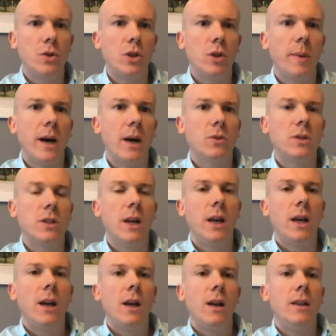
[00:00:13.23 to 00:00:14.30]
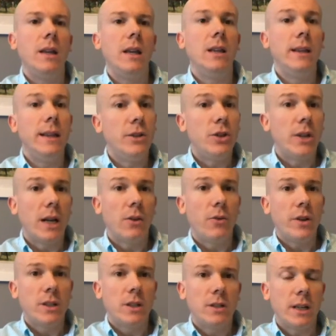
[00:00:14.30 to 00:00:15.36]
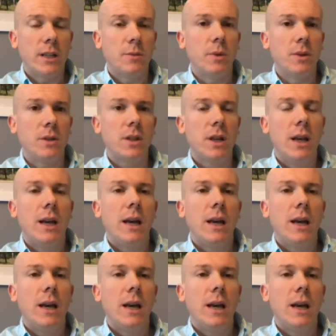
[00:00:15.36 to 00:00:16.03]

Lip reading: to you about the Legionnaires Risk Assessment.